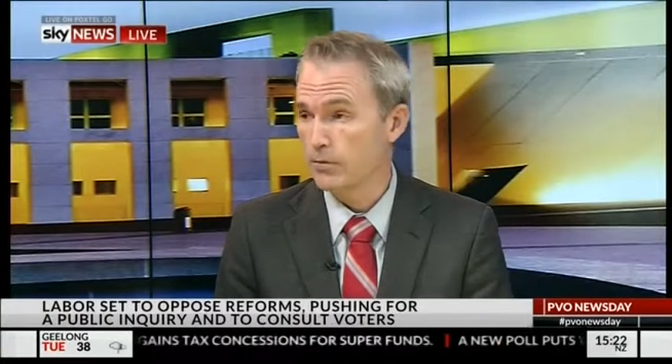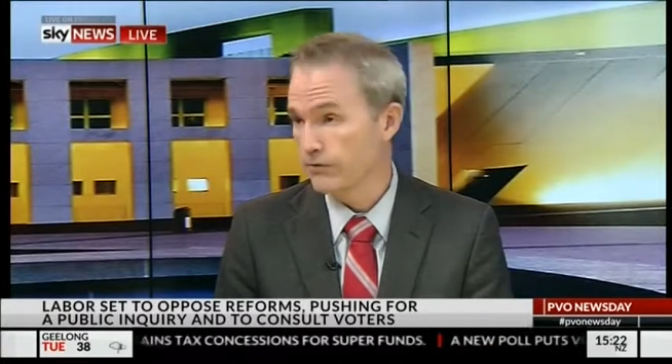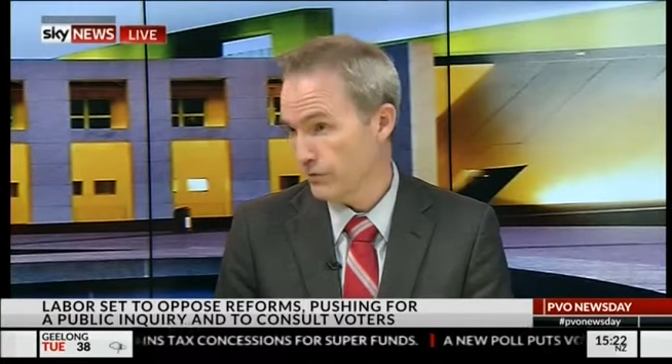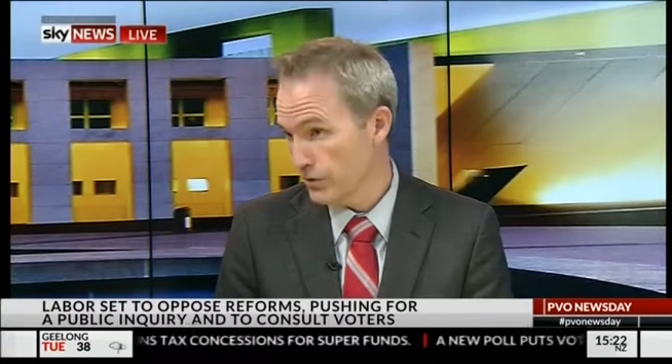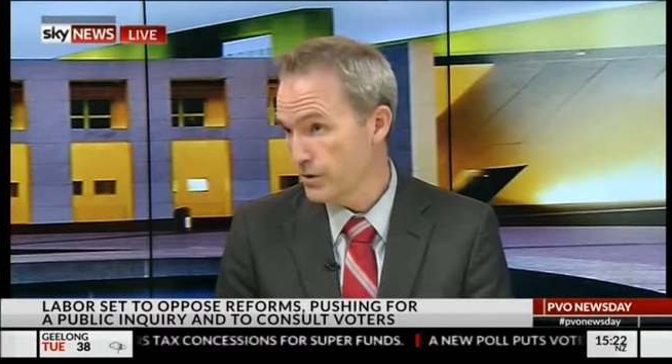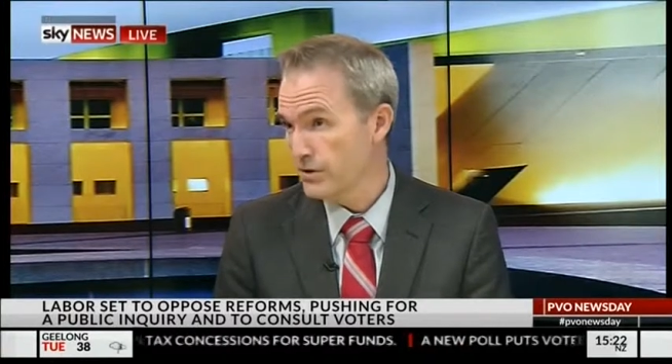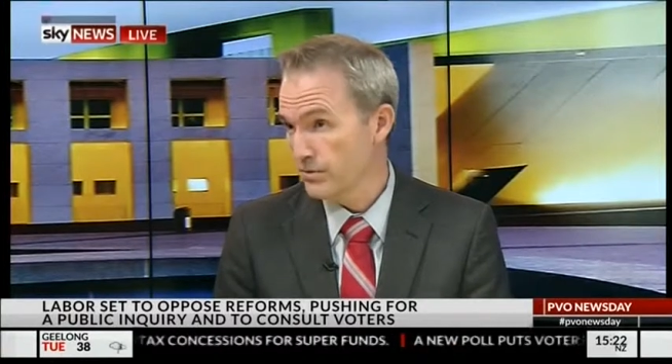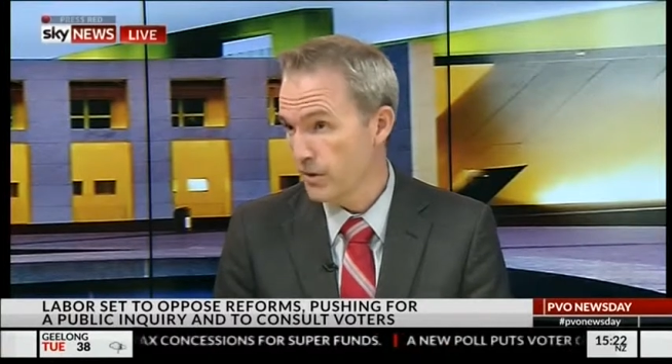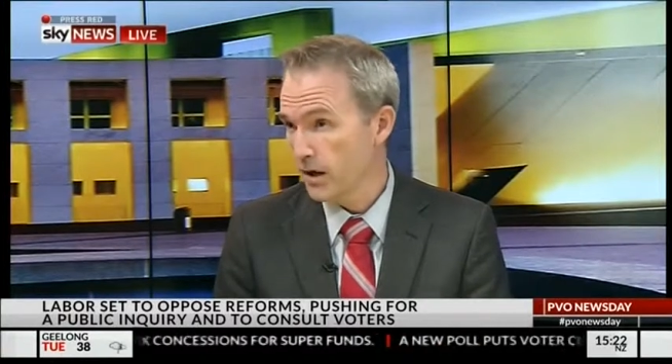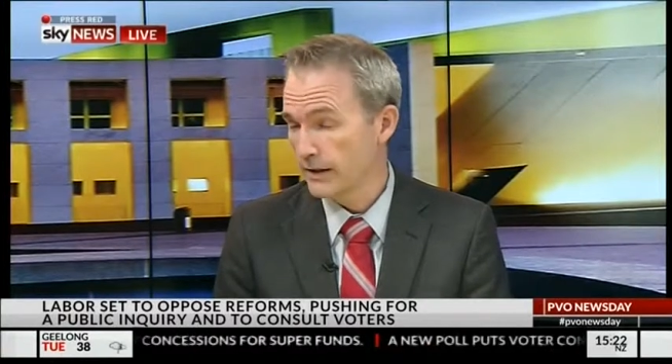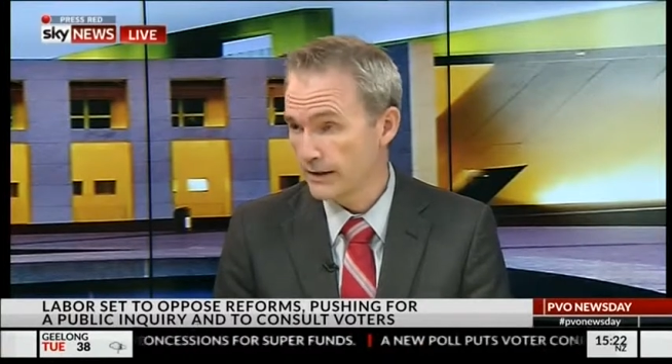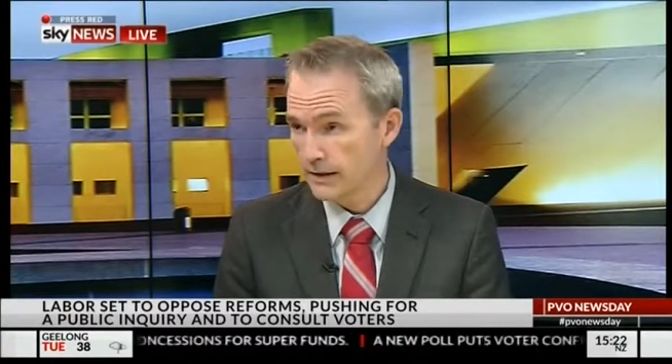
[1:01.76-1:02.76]
referred to
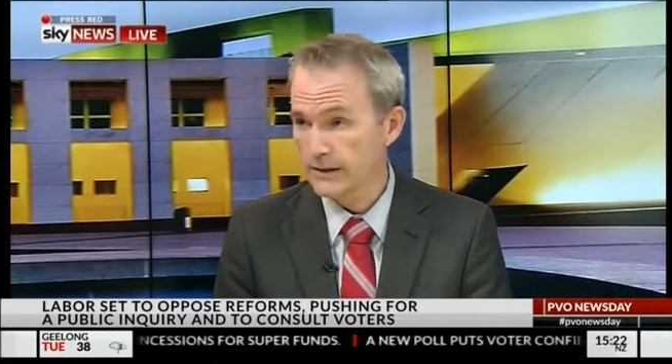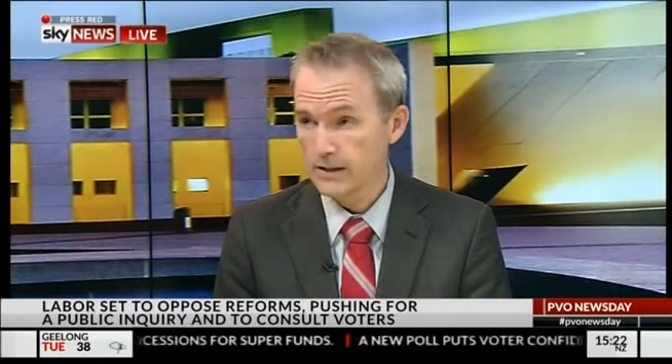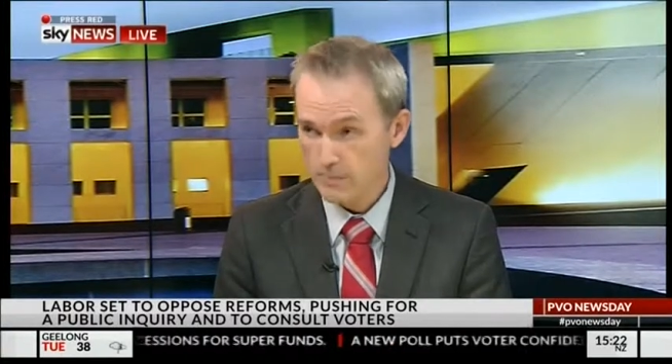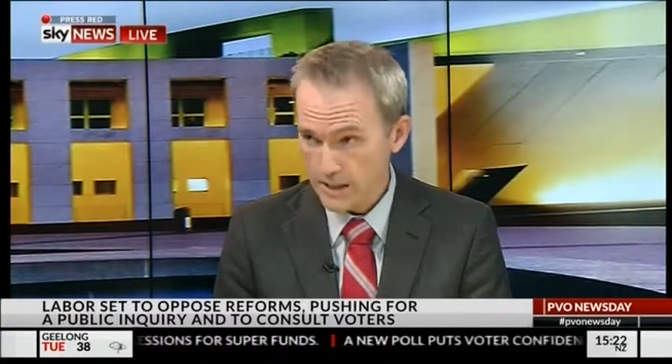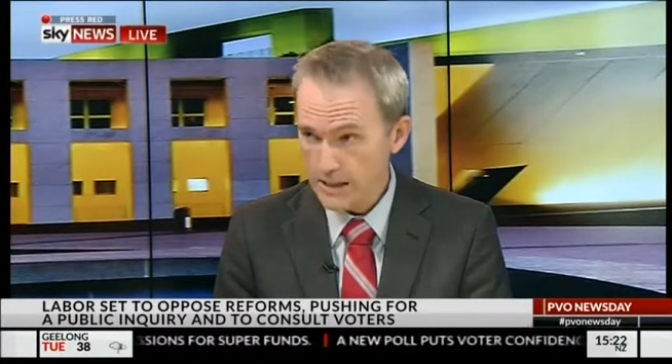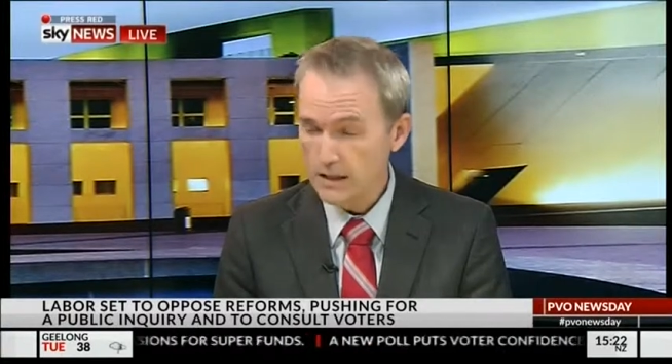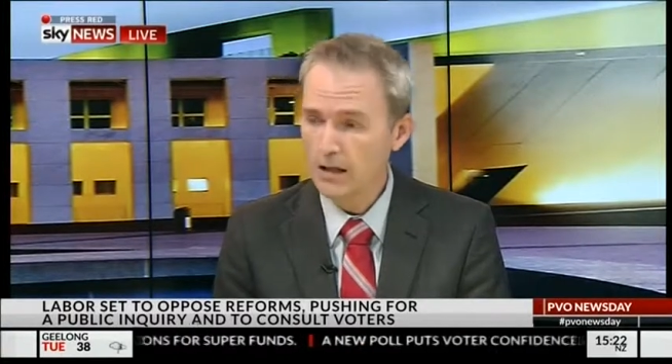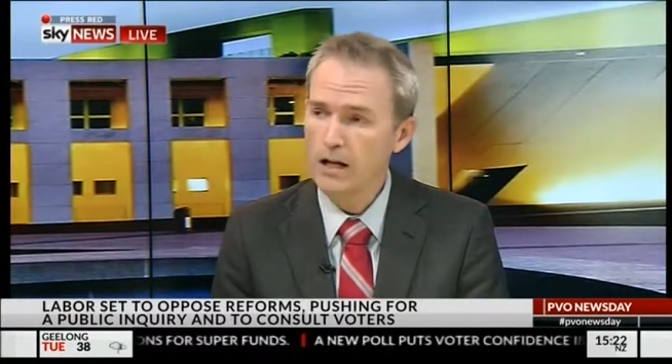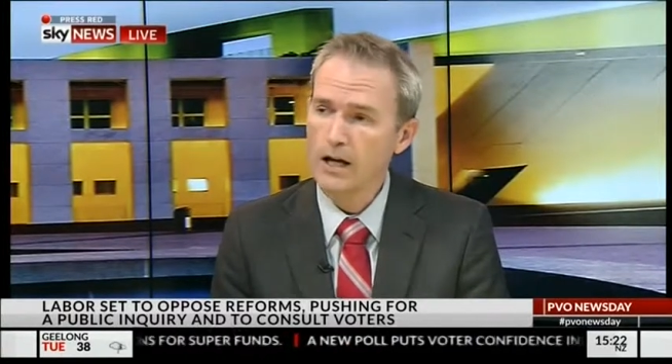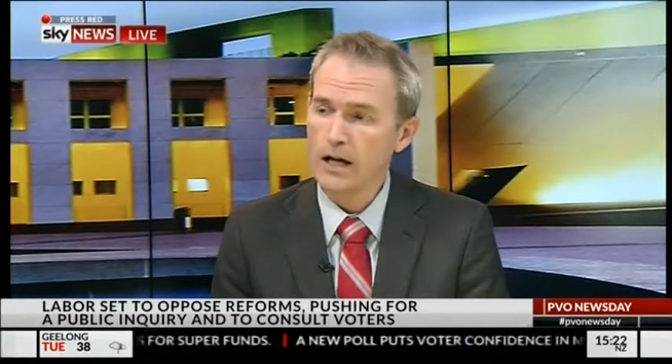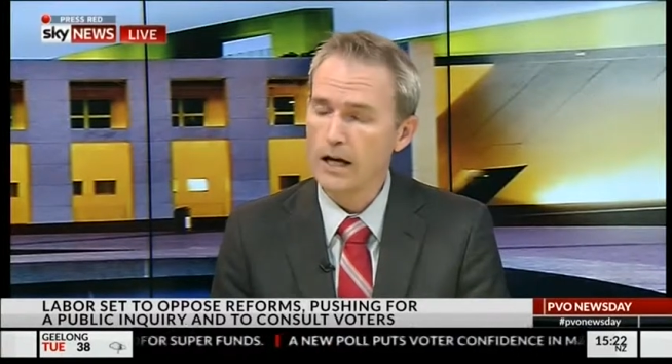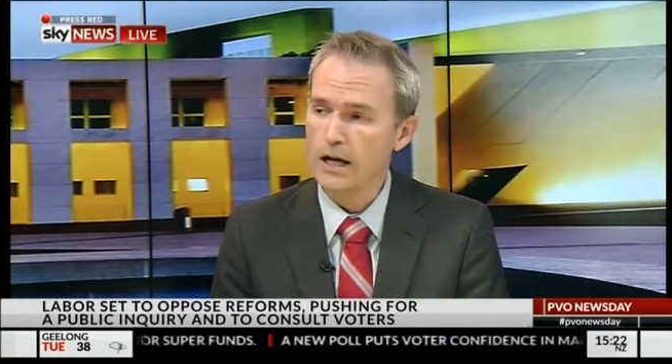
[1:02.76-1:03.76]
my committee
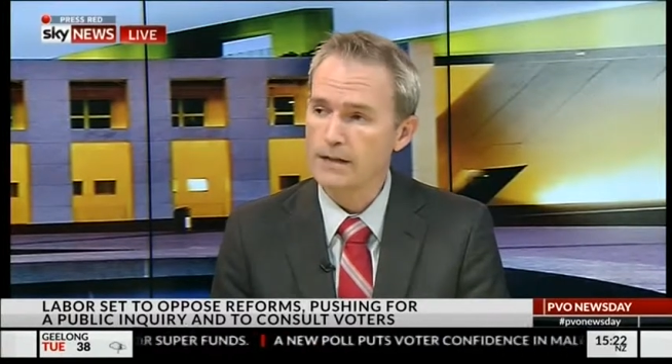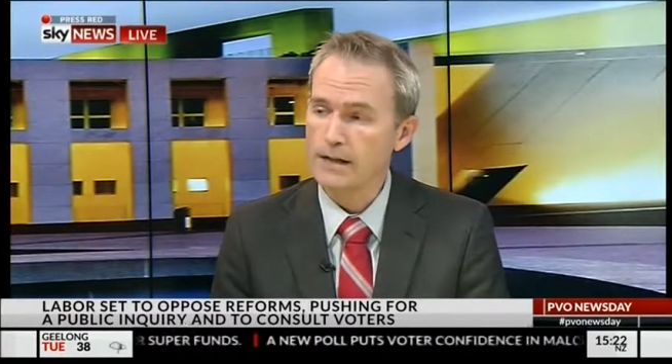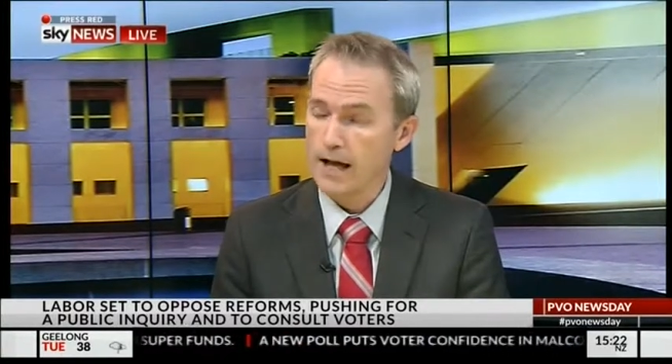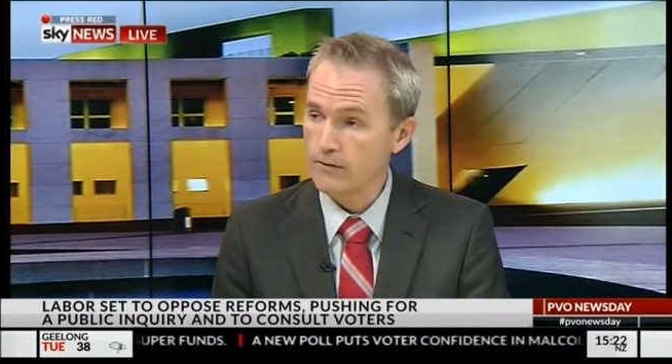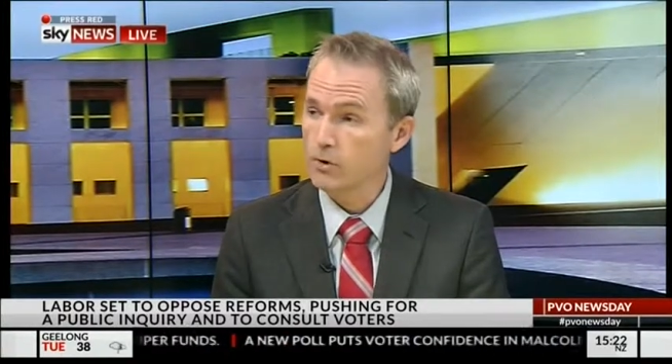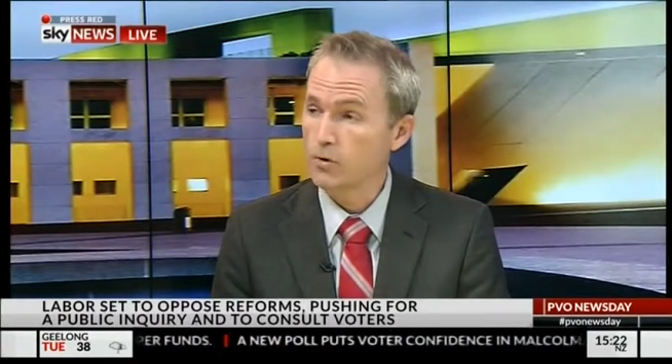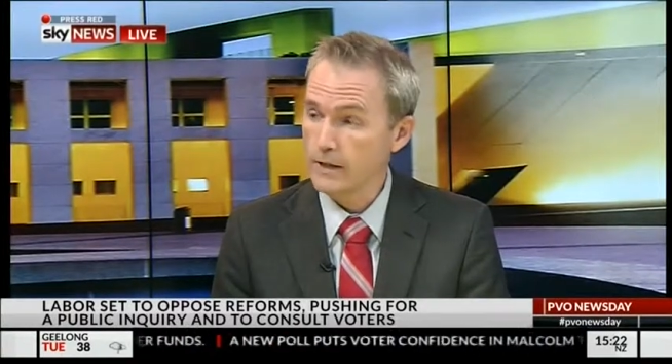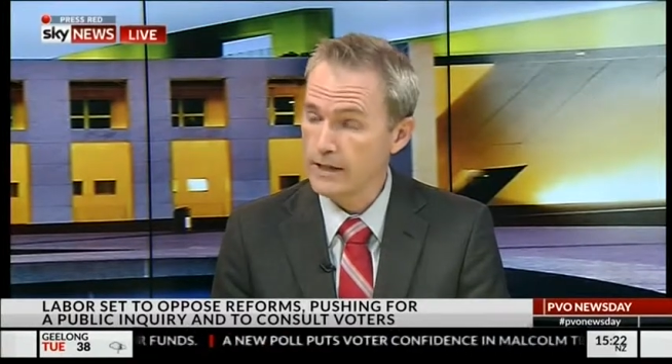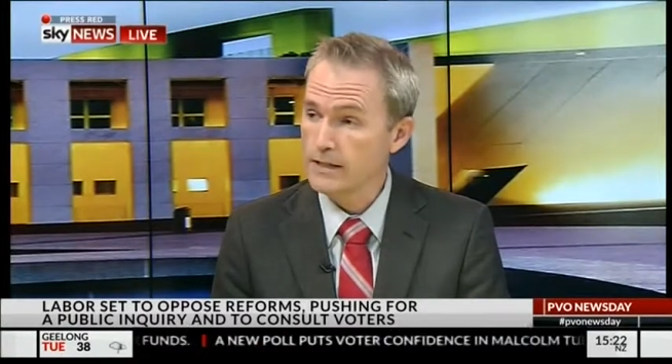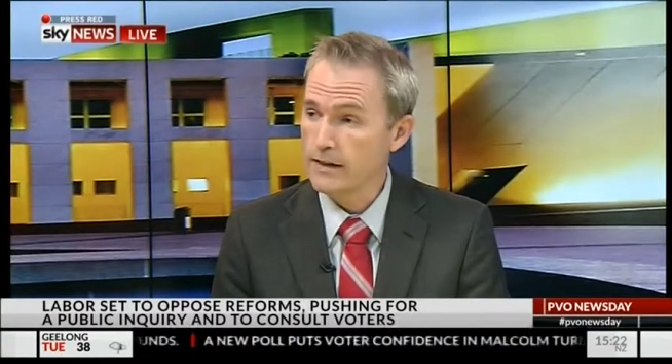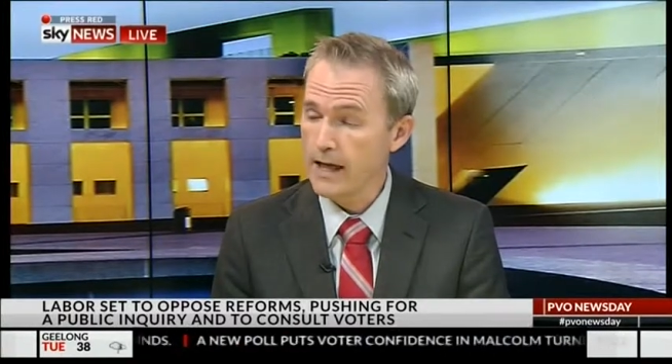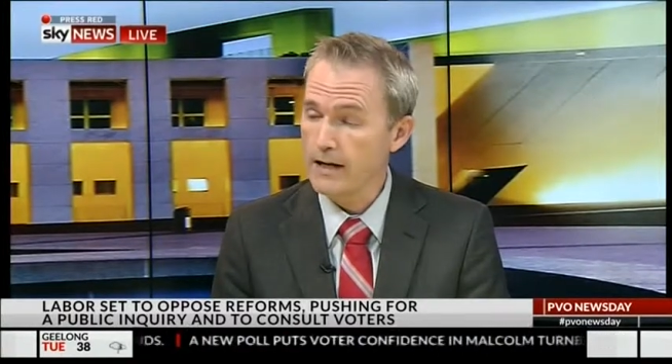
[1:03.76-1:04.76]
to have a look
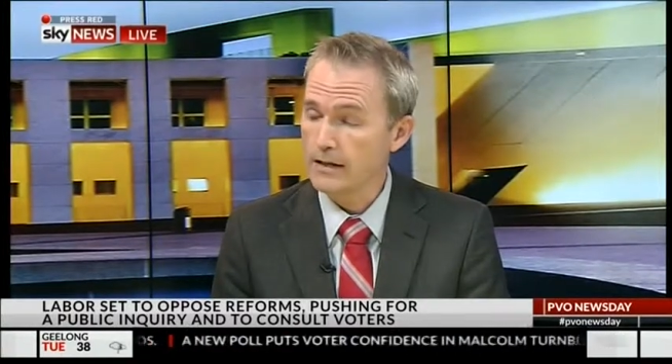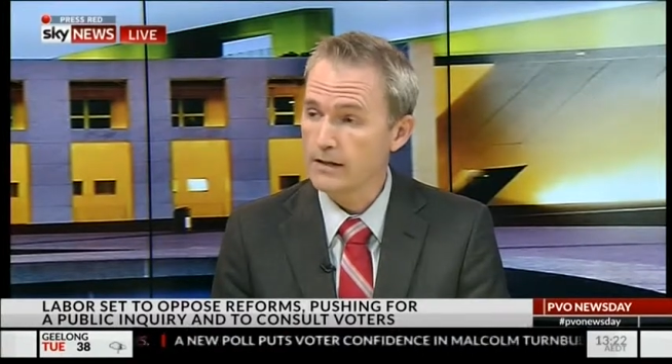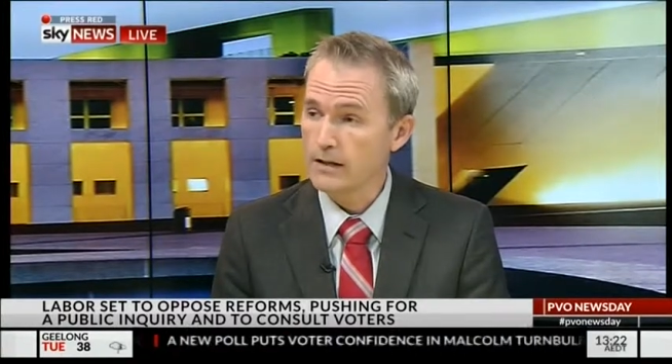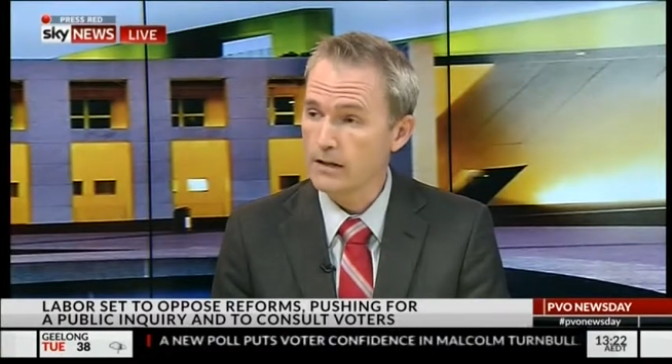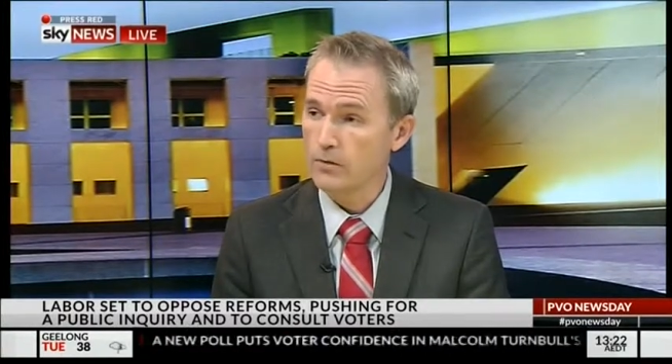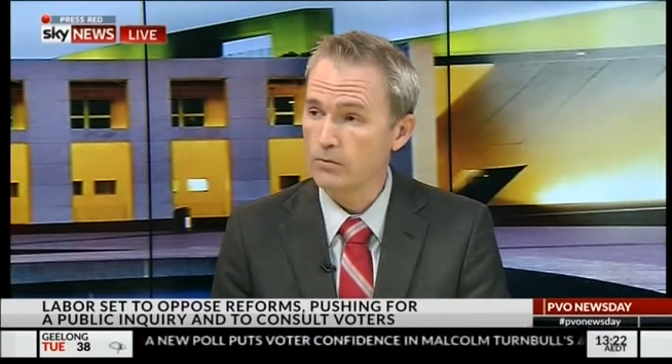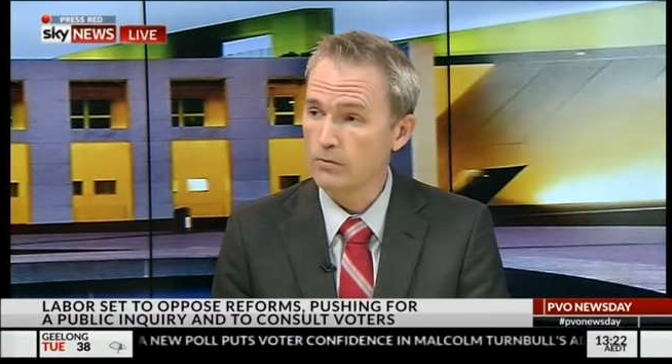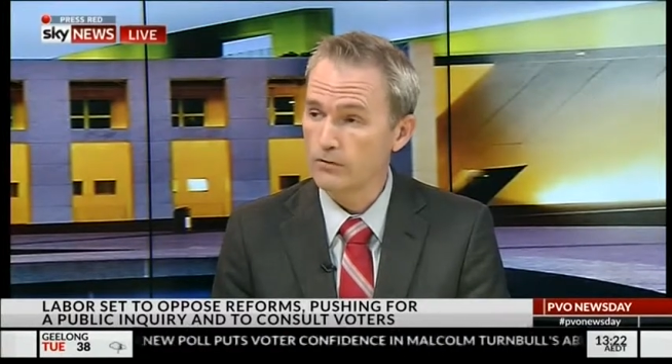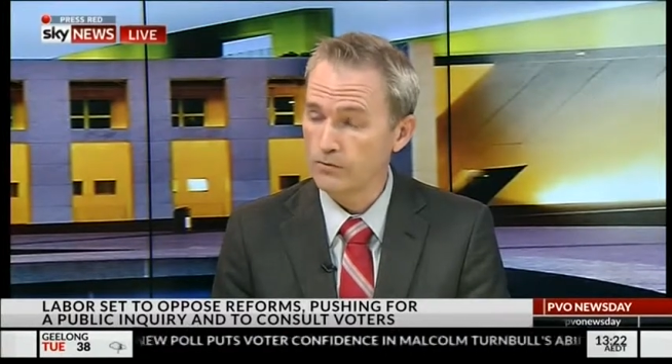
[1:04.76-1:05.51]
into that and